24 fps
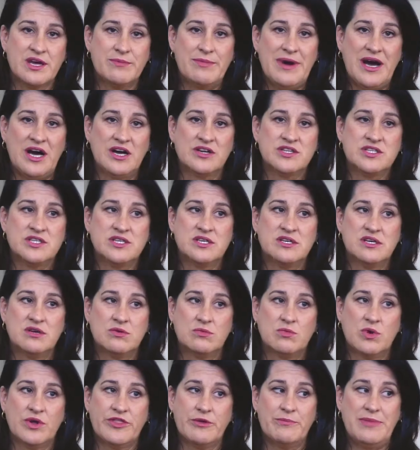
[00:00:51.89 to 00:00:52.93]
about
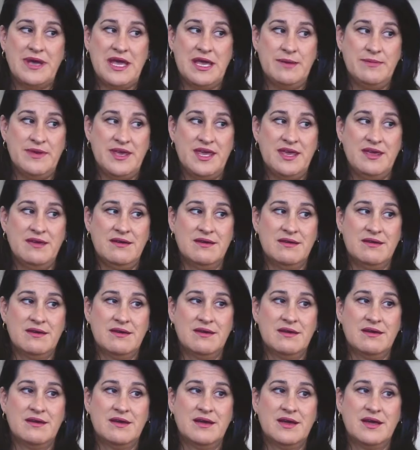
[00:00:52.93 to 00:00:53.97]
what the baby
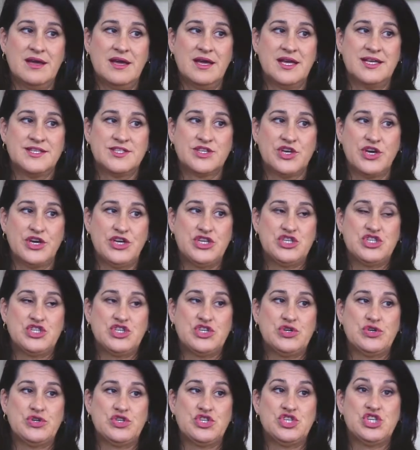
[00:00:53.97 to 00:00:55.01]
is going
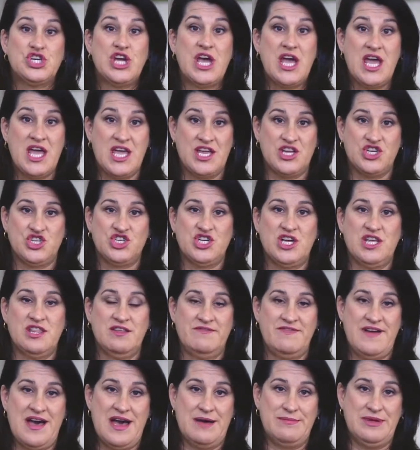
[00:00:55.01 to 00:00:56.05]
to change in the
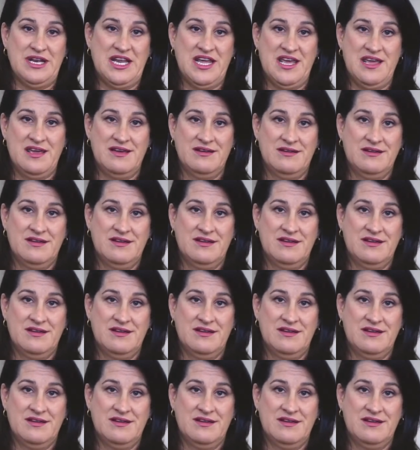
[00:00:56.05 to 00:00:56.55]
family.